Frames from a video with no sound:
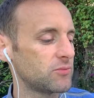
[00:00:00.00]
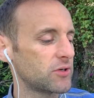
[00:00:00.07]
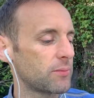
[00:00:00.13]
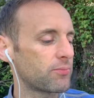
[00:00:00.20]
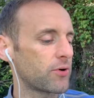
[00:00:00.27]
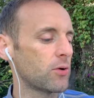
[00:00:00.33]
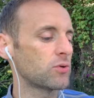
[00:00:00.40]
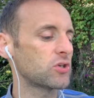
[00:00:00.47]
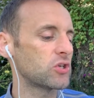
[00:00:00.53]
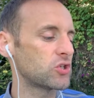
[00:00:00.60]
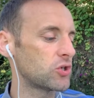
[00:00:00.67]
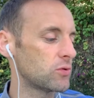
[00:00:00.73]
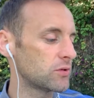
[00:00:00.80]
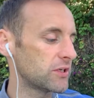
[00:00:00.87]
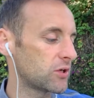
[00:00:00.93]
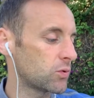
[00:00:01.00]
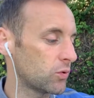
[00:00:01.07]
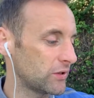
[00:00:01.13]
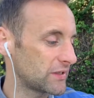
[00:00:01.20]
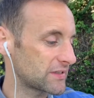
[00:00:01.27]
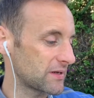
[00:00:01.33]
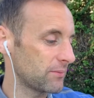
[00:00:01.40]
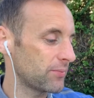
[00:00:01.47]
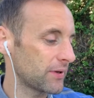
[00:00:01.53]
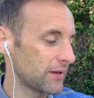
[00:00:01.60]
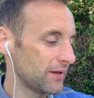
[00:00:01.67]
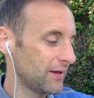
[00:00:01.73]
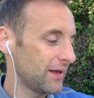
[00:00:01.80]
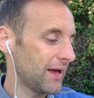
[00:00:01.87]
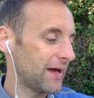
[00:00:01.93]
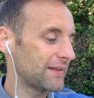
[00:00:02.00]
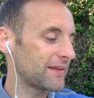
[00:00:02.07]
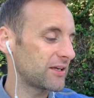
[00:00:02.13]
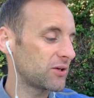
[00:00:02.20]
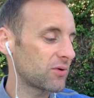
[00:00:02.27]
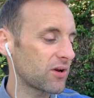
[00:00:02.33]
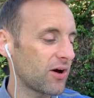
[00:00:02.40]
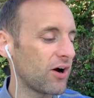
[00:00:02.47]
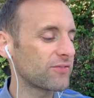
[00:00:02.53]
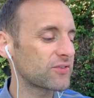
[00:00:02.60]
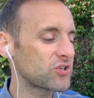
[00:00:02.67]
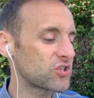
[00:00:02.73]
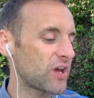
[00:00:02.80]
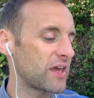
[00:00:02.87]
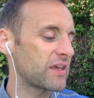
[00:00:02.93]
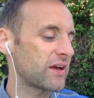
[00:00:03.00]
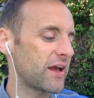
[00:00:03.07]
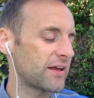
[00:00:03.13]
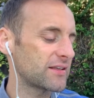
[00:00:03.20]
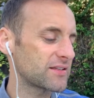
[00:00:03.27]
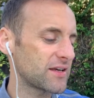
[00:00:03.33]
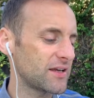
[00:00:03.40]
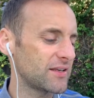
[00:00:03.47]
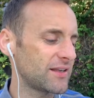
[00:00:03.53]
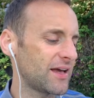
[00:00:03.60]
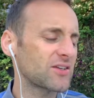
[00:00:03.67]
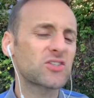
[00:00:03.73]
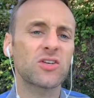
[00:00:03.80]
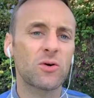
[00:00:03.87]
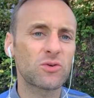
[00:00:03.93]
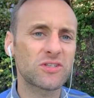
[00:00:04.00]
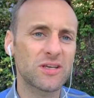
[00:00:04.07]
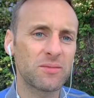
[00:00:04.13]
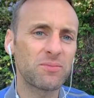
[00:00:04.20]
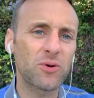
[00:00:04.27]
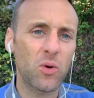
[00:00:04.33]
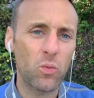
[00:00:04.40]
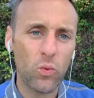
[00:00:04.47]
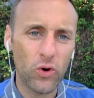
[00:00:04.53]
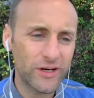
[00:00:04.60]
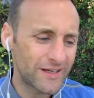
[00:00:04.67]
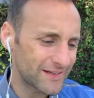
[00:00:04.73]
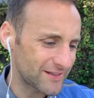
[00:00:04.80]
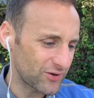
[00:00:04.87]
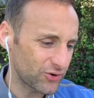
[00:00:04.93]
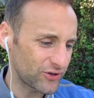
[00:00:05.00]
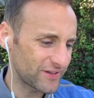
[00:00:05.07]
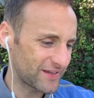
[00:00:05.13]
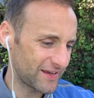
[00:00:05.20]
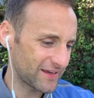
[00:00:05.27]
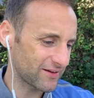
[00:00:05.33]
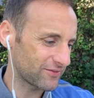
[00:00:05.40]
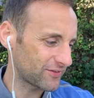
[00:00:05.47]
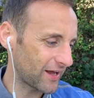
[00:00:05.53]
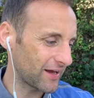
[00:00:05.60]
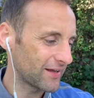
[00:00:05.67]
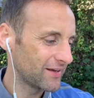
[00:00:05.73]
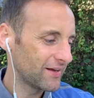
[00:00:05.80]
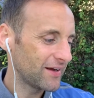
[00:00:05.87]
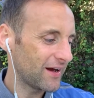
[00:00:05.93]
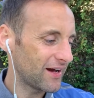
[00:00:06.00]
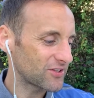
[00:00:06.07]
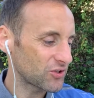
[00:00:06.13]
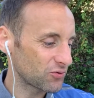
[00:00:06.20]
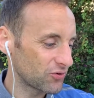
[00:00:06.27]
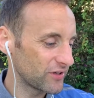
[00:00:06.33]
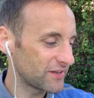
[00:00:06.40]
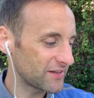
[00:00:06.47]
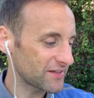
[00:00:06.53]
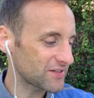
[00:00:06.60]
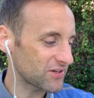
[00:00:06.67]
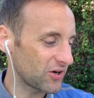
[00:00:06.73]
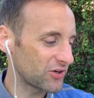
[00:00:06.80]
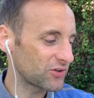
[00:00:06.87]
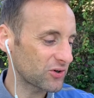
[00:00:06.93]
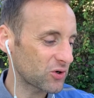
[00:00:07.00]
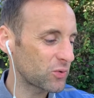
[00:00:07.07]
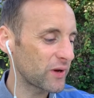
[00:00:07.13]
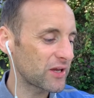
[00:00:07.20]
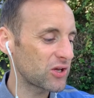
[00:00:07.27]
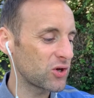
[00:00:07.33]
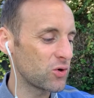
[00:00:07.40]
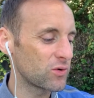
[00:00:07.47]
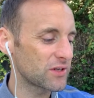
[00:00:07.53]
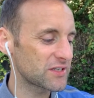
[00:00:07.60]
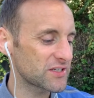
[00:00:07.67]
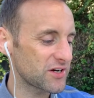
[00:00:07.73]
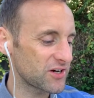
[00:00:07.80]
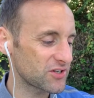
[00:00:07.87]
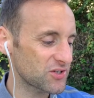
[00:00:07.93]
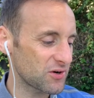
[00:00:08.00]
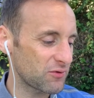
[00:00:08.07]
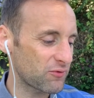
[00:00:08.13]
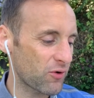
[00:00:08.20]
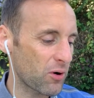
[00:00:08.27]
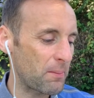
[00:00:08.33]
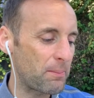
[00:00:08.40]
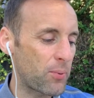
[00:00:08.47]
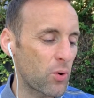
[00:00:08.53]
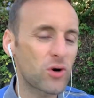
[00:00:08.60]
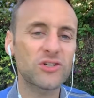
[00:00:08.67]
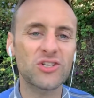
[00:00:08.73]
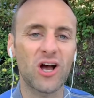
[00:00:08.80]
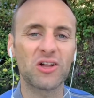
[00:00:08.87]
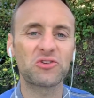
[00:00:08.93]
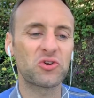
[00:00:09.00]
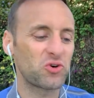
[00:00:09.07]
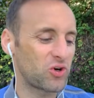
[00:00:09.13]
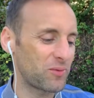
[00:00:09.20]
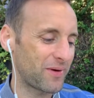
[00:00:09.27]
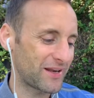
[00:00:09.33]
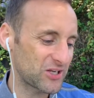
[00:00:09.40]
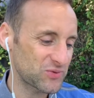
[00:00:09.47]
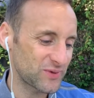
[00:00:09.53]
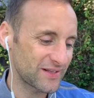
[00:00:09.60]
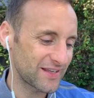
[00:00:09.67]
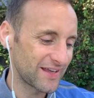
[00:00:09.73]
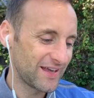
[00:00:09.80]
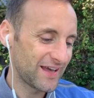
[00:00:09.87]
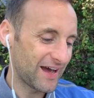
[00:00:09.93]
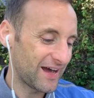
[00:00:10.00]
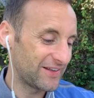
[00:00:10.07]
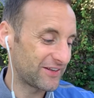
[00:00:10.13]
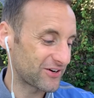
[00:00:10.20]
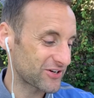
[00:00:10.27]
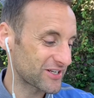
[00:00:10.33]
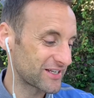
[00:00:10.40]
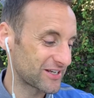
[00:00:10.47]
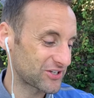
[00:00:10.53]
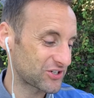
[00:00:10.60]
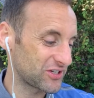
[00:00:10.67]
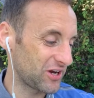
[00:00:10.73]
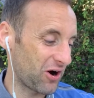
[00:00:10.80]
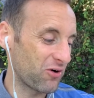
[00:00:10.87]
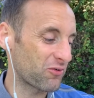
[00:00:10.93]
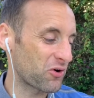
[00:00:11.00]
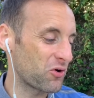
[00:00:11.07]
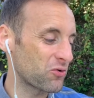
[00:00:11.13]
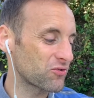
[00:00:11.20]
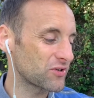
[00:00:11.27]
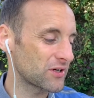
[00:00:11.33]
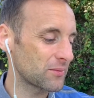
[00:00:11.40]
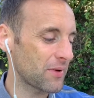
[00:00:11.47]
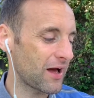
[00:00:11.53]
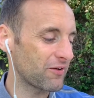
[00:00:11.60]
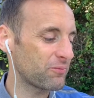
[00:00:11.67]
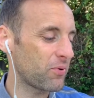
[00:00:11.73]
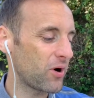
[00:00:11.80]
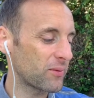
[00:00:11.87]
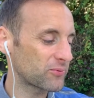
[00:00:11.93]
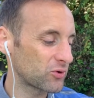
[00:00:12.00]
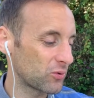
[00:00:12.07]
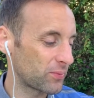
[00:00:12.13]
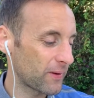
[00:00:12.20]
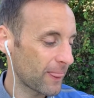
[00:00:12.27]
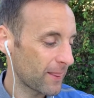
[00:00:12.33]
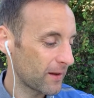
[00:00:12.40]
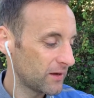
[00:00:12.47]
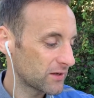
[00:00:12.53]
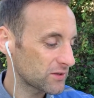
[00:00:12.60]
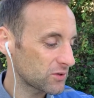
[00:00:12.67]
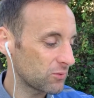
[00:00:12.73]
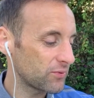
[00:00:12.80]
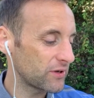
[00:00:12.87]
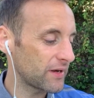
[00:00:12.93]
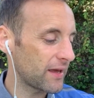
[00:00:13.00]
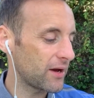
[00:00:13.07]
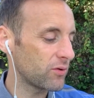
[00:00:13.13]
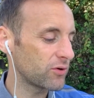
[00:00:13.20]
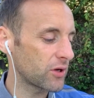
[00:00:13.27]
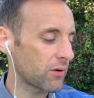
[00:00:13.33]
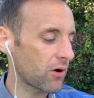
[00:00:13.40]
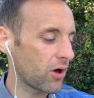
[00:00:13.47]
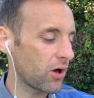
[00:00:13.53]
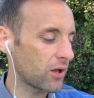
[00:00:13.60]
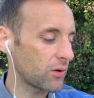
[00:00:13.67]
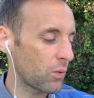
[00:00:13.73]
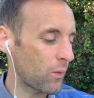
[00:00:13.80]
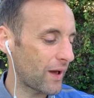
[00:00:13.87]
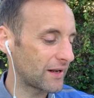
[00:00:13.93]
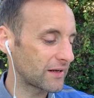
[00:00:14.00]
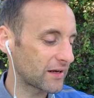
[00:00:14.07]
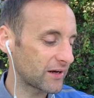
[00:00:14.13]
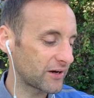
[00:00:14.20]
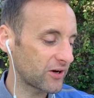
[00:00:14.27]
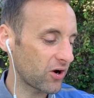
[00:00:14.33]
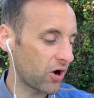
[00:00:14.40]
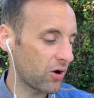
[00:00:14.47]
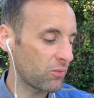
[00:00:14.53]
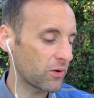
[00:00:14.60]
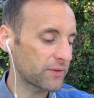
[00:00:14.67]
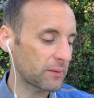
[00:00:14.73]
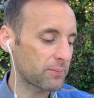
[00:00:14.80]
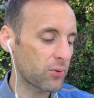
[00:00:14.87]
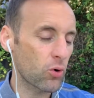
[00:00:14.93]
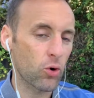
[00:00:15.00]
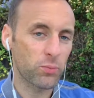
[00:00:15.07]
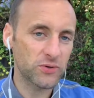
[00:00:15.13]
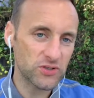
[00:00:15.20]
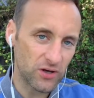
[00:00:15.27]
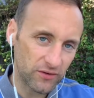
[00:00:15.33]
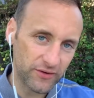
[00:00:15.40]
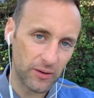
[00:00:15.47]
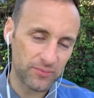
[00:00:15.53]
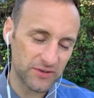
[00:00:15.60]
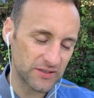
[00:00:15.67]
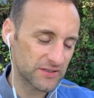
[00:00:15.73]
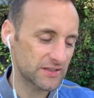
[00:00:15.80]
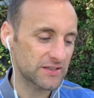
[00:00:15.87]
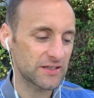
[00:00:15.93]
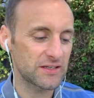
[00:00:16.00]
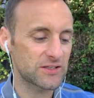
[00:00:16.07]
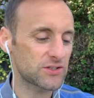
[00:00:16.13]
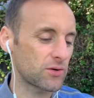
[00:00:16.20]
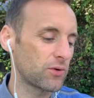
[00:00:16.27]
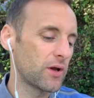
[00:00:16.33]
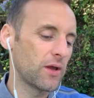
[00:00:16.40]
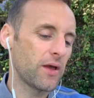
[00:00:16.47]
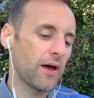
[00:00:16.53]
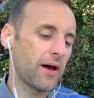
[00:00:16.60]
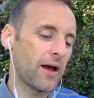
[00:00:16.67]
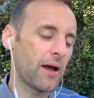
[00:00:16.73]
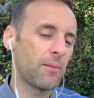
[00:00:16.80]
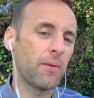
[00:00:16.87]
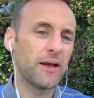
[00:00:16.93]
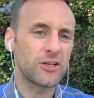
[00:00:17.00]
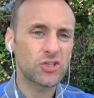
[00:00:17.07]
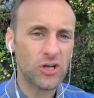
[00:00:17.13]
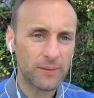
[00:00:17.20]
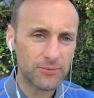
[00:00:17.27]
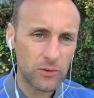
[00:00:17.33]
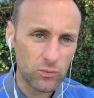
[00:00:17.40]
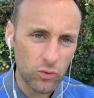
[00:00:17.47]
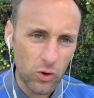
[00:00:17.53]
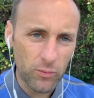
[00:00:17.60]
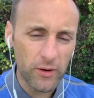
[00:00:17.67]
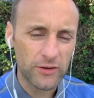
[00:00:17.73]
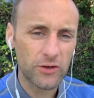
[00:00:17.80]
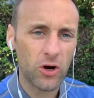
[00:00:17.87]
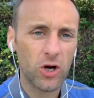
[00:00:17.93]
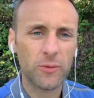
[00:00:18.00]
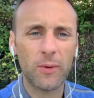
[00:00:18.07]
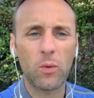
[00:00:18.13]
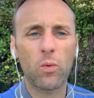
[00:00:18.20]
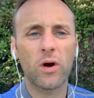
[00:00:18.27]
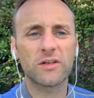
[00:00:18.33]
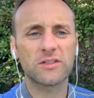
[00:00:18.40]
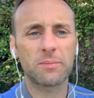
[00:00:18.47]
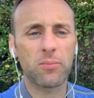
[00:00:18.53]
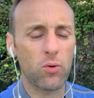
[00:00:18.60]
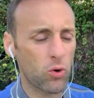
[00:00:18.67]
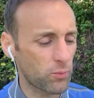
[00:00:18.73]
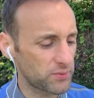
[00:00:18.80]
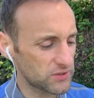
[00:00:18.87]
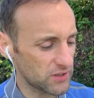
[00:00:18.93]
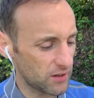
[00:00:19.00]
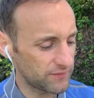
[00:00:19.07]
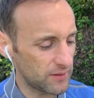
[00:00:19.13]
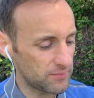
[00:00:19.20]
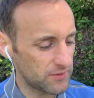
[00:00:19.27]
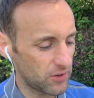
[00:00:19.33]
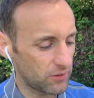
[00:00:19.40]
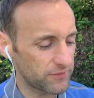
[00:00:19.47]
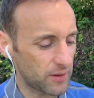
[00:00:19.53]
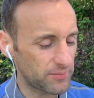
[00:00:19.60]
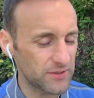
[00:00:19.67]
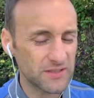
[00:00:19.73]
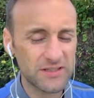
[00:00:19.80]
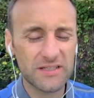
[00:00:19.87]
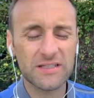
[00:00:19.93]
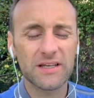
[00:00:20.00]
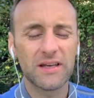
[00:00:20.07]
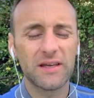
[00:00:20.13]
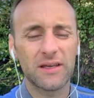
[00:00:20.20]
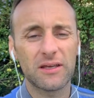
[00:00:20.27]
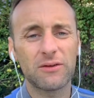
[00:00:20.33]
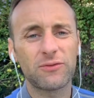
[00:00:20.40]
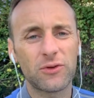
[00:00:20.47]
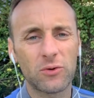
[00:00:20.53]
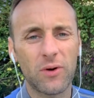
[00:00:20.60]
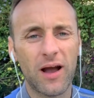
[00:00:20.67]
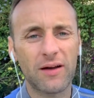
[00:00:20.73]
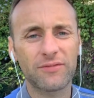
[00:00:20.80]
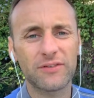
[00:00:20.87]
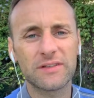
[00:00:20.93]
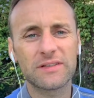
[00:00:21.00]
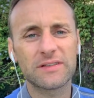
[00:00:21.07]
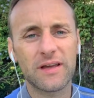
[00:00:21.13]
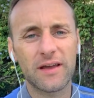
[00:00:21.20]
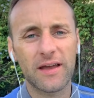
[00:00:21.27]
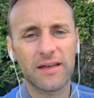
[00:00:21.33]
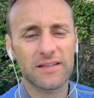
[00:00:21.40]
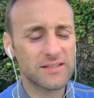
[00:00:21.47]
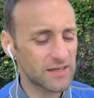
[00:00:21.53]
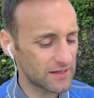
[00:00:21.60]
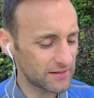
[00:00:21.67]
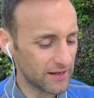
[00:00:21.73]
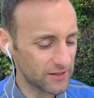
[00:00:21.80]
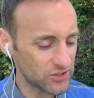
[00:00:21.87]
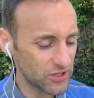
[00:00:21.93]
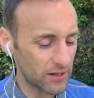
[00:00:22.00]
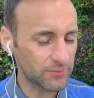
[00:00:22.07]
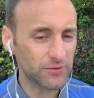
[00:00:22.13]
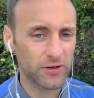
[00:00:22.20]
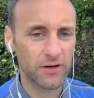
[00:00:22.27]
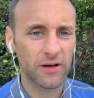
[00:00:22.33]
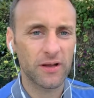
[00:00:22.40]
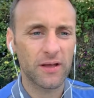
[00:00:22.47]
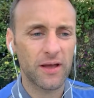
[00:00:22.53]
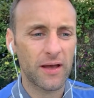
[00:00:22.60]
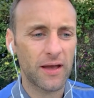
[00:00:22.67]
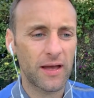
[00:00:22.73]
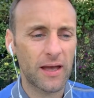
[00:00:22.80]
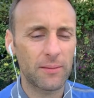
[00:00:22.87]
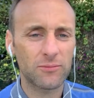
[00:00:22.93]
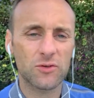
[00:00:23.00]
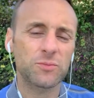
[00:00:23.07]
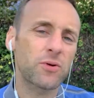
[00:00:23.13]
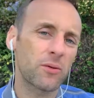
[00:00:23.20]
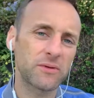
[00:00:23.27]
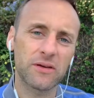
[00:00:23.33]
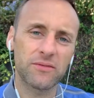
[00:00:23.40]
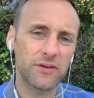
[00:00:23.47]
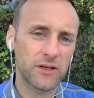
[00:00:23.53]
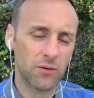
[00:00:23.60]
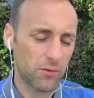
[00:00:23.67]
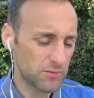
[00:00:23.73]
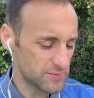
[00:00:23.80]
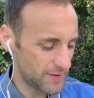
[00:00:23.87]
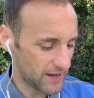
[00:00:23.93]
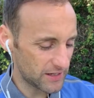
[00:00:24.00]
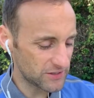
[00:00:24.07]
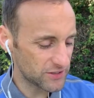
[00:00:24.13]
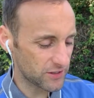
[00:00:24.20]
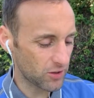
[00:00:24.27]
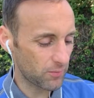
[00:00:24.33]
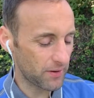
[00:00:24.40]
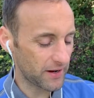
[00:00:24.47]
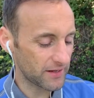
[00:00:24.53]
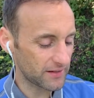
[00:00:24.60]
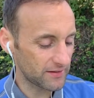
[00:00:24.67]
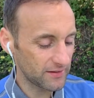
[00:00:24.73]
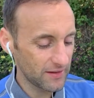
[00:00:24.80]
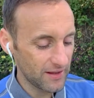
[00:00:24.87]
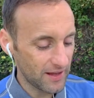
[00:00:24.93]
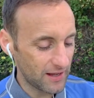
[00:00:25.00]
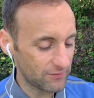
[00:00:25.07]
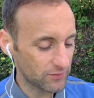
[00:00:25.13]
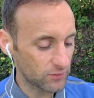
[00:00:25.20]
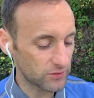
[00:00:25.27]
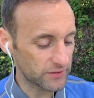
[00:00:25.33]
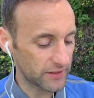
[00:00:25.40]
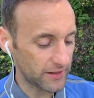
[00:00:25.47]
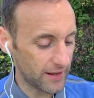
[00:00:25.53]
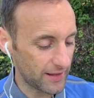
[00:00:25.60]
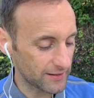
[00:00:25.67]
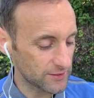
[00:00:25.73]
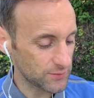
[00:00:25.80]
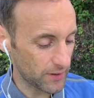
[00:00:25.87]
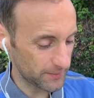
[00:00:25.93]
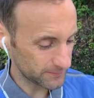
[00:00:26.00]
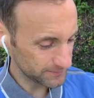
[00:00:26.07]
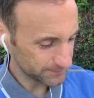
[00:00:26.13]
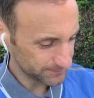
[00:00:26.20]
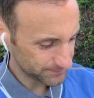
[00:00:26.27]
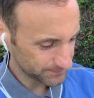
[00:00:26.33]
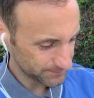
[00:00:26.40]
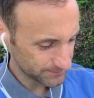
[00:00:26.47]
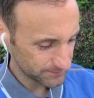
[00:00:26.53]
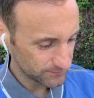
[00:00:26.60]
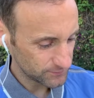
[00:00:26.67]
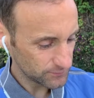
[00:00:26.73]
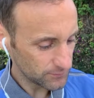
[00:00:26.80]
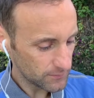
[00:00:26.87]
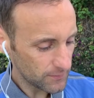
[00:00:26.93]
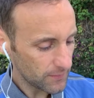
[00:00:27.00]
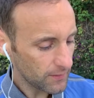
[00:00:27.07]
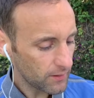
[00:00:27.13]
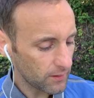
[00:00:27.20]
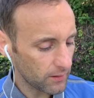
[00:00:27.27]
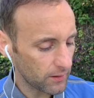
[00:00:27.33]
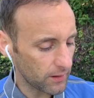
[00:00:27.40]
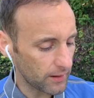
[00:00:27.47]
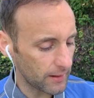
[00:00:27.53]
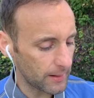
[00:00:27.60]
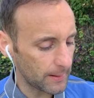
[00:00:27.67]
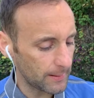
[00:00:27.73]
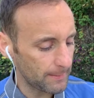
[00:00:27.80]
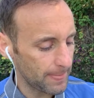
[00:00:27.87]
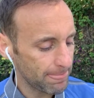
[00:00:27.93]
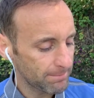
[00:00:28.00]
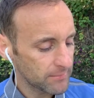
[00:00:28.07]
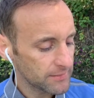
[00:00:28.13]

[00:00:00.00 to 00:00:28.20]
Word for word: my approach is usually quite simple, and that you will often shake your head and say, that's so simple, why didn't I think of that? As I write this, I've done a quick Google search for books on time management, and there's literally over 100 of them have popped up. So by now you're all well clear on what the purpose of your business is. So in chapter 1 we're talking about what is the purpose of your business. If you haven't seen that chapter, there's probably a video on my page here, go back and have a look there elsewhere. So